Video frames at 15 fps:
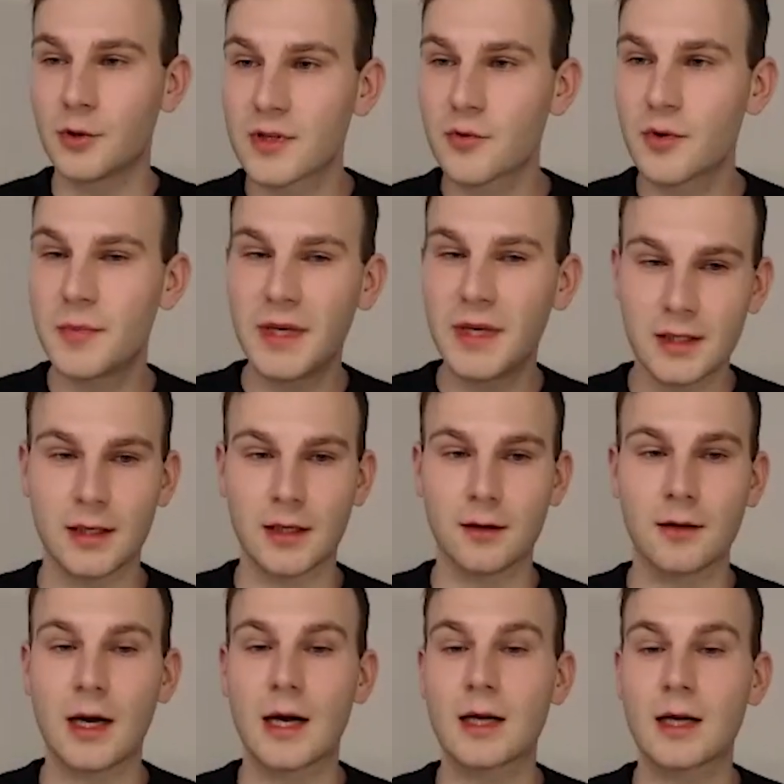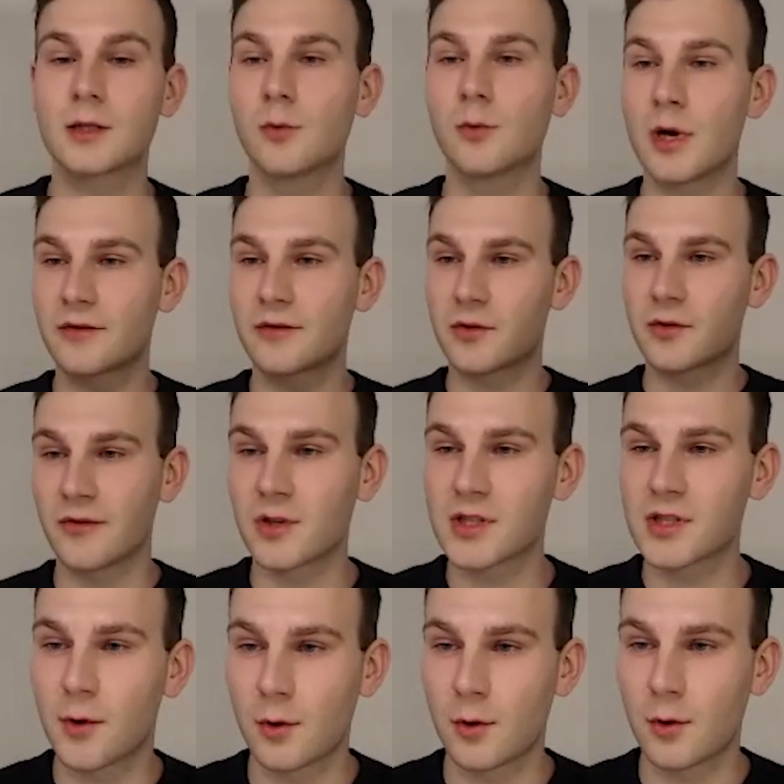we do this repeatedly until we have
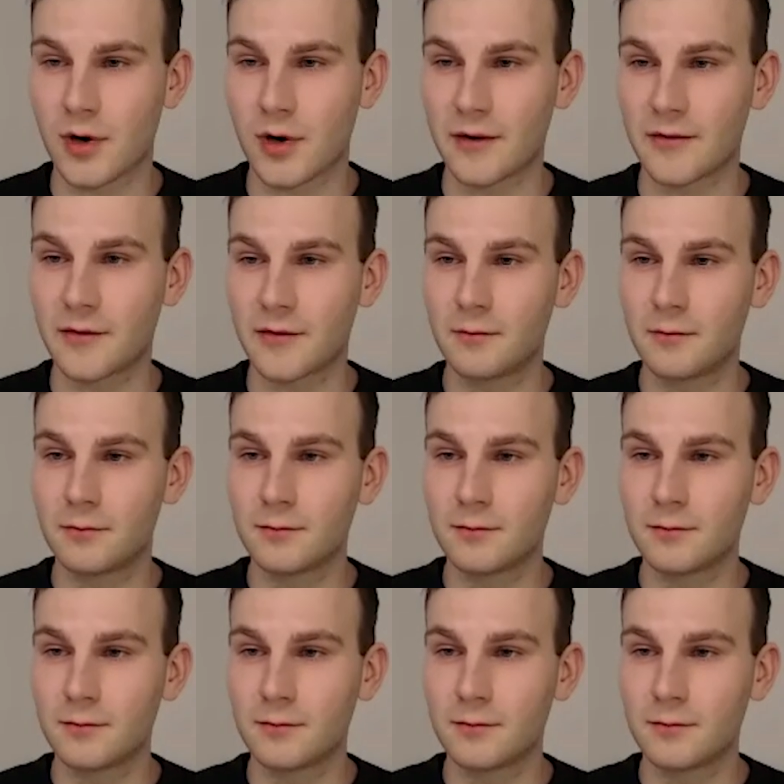traversed the whole graph.